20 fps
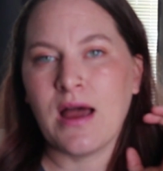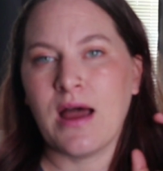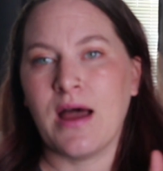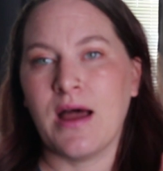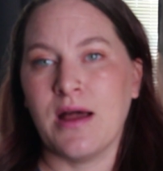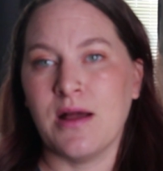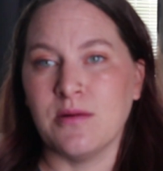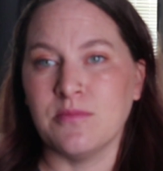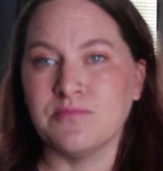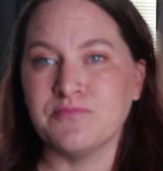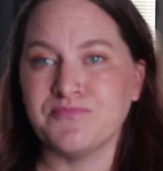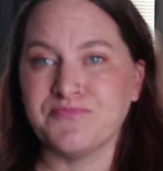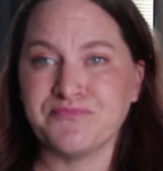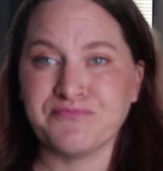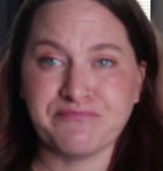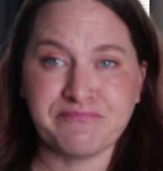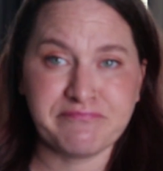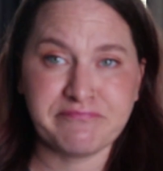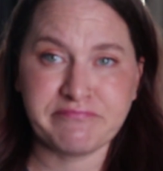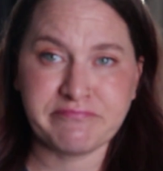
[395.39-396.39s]

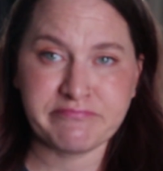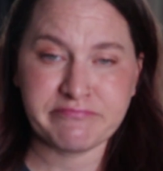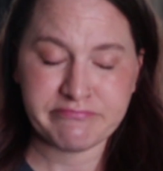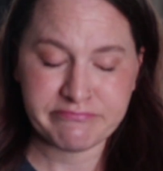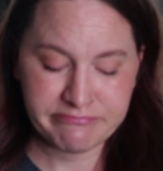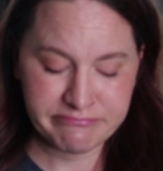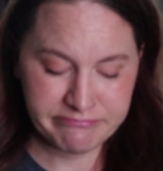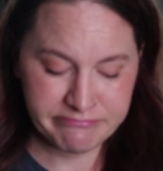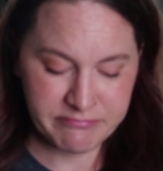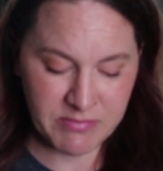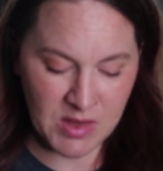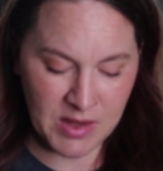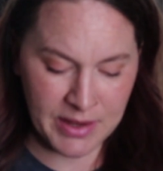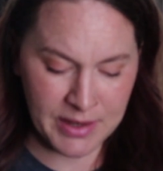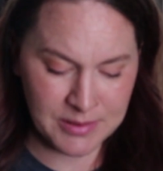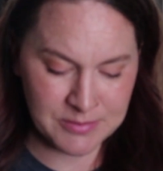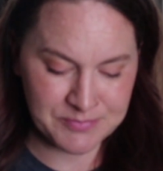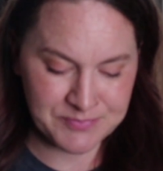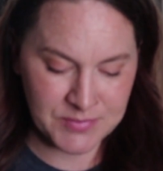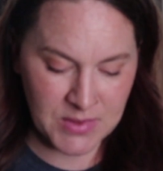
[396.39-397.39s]

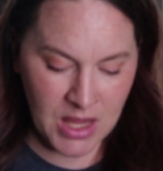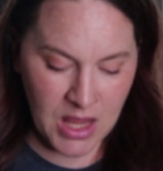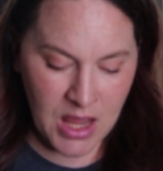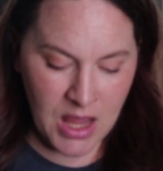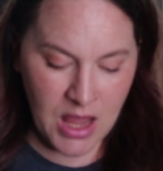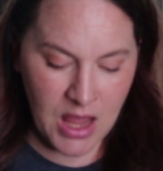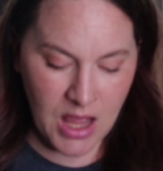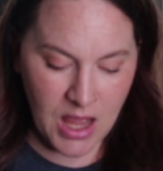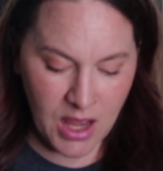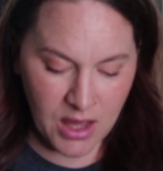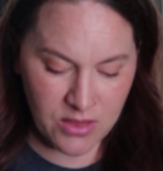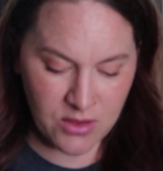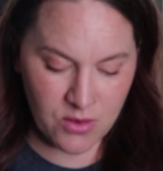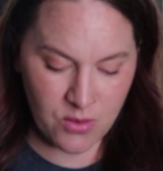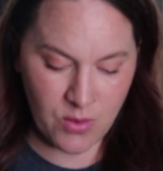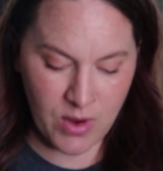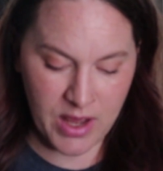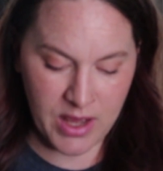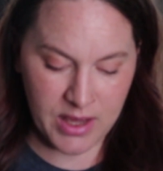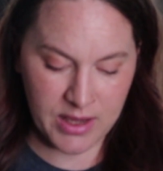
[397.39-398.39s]
Yeah.
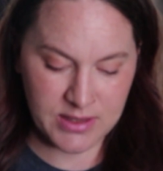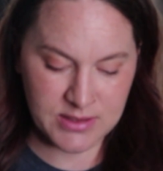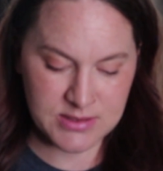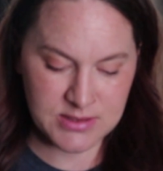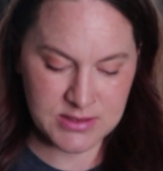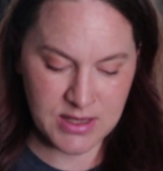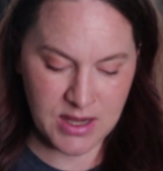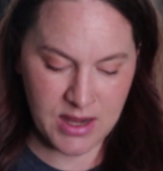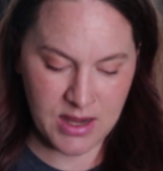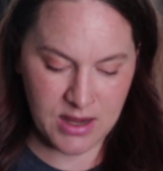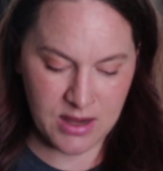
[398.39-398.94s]
Otherwise,